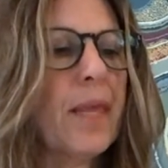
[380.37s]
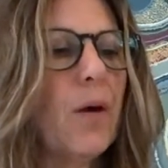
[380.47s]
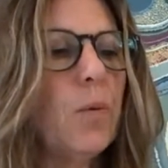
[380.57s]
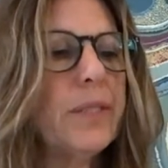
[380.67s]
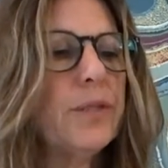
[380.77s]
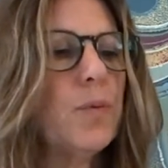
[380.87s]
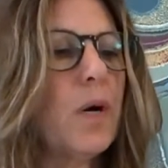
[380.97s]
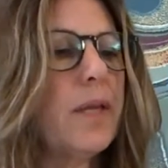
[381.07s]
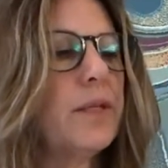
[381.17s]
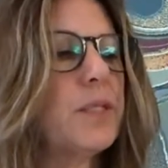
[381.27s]
I wondered
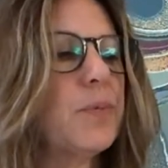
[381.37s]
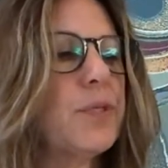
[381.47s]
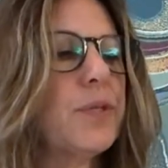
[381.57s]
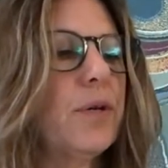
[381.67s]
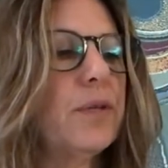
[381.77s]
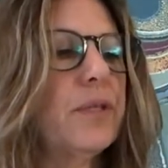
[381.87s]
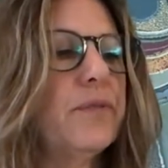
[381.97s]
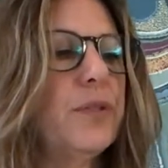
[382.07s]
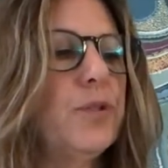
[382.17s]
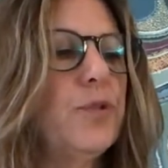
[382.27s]
why this was so,
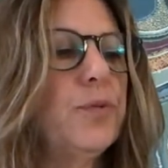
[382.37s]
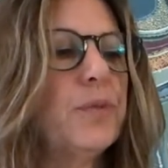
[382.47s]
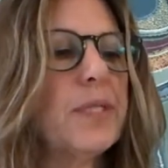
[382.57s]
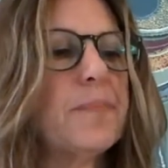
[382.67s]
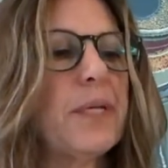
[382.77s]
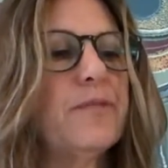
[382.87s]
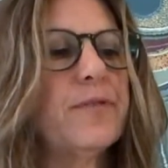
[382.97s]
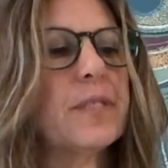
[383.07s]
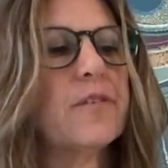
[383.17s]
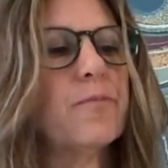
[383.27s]
given the numerous
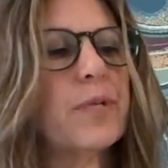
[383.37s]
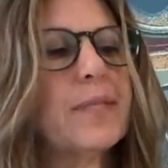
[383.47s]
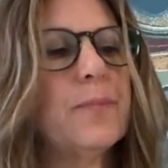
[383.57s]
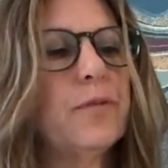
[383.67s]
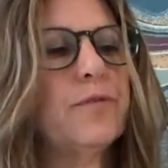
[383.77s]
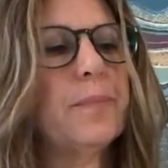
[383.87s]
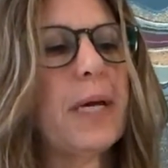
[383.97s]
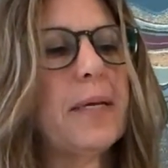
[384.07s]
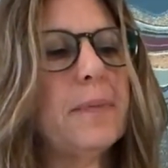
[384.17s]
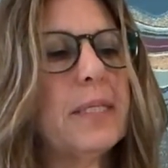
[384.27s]
benefits of breast milk for
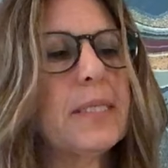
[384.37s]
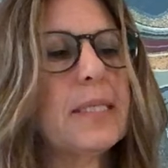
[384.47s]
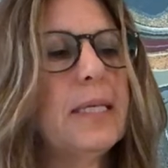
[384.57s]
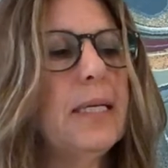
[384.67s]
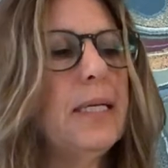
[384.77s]
babies.